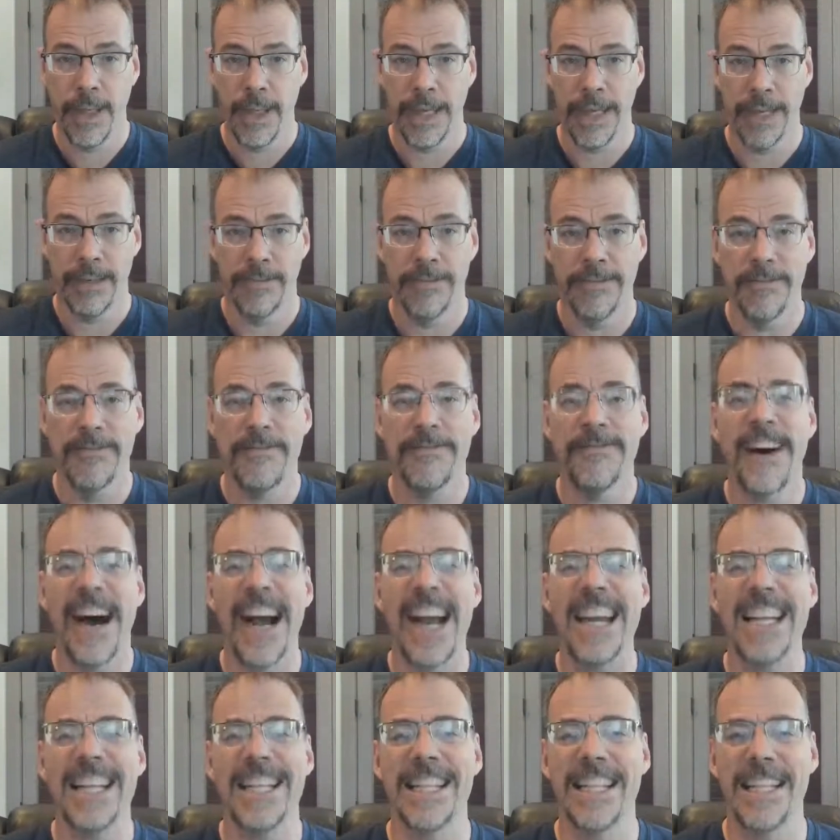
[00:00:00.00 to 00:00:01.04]
And a
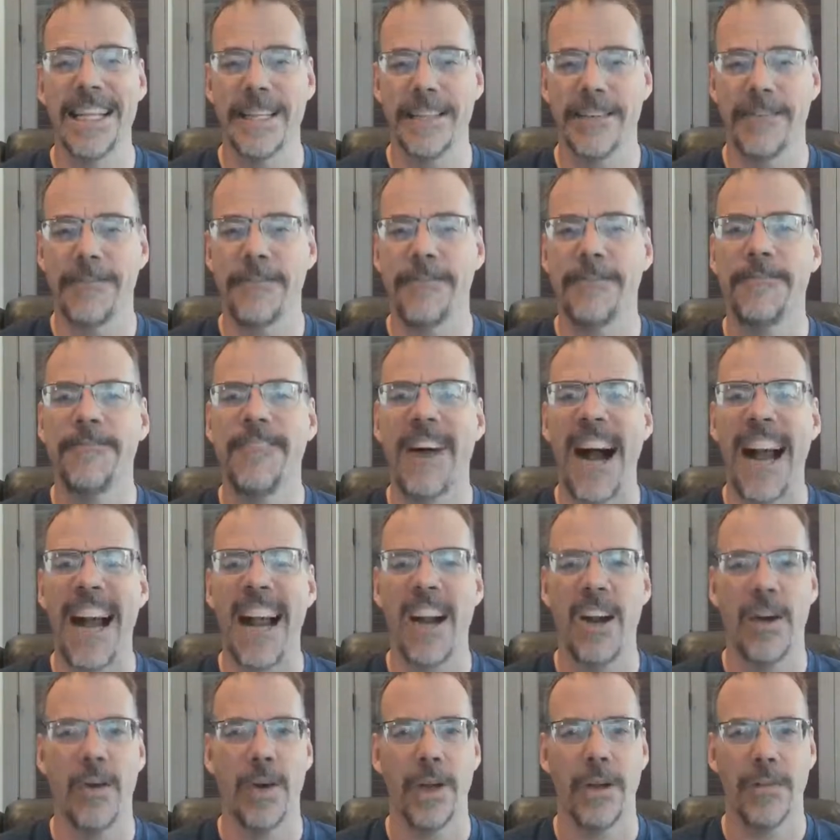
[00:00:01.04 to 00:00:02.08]
violent,
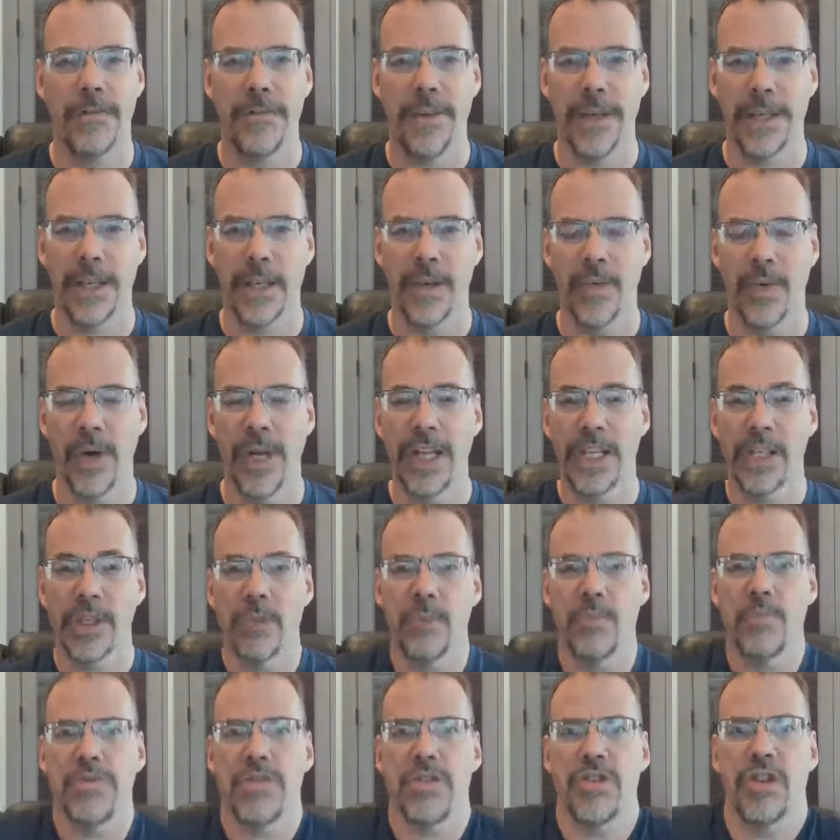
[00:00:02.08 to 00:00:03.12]
fiery fucking
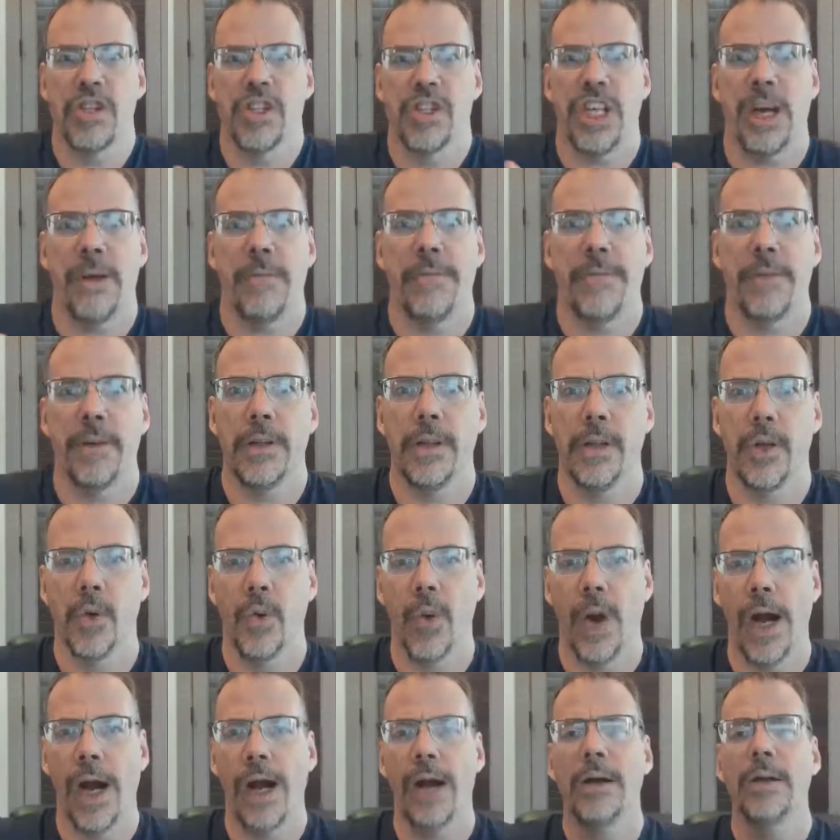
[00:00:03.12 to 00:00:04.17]
rage burns up for a little
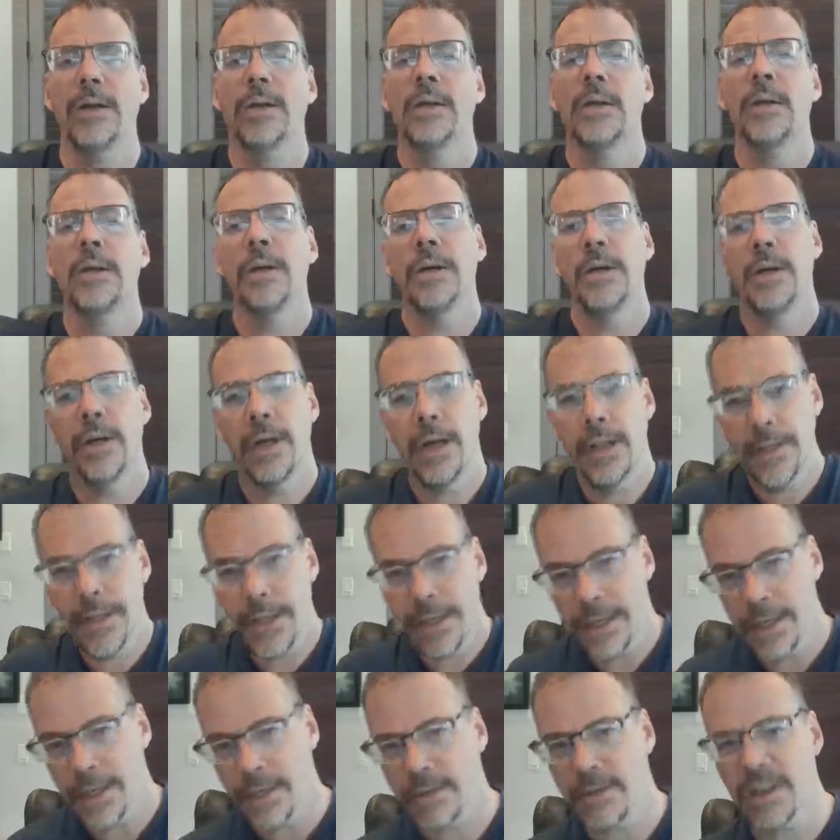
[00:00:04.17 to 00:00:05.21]
while. And
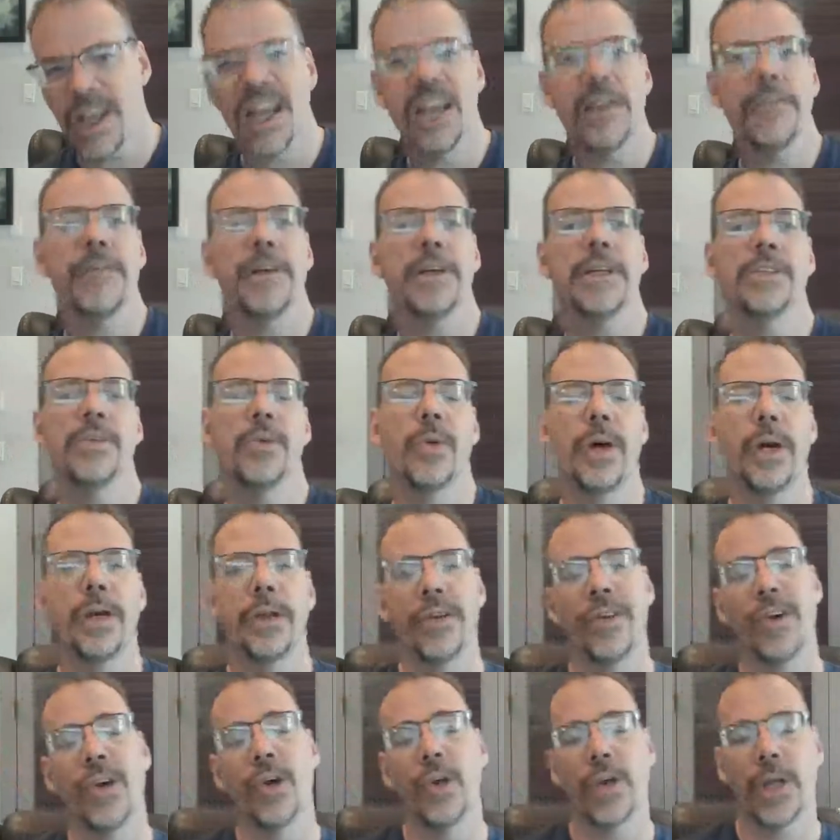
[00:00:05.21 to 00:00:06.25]
then it kind of fades away and
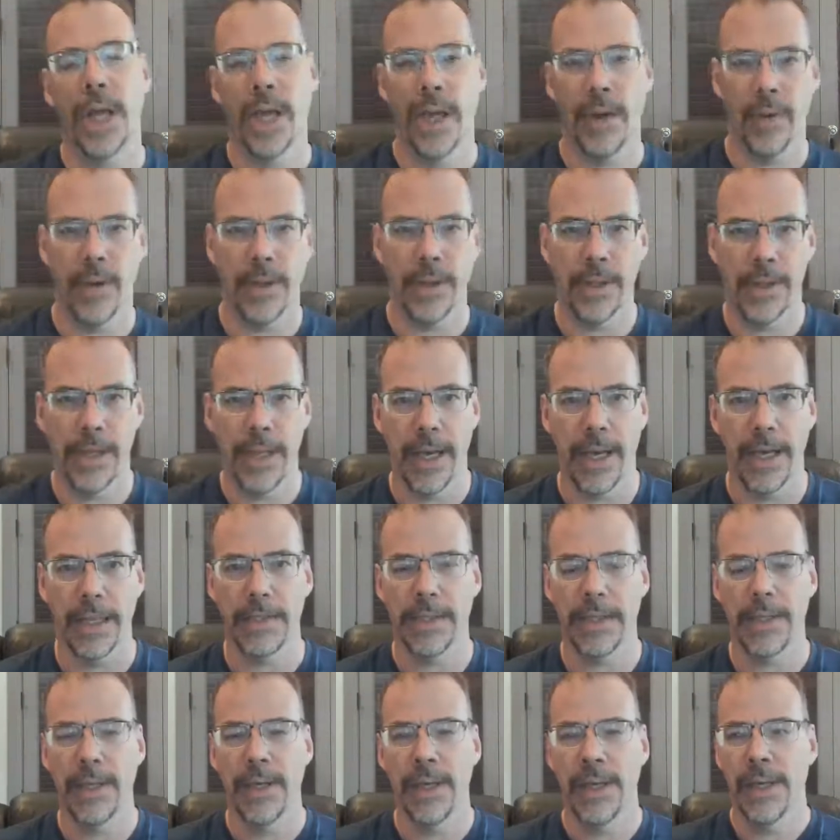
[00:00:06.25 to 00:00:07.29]
you're okay with the
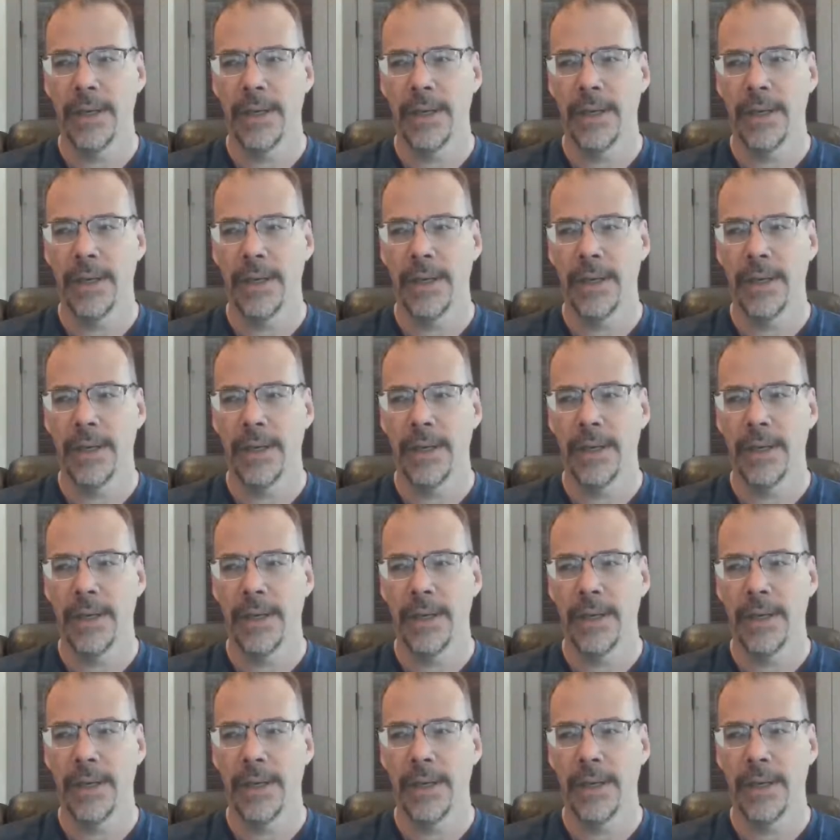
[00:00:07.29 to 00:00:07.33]
lies.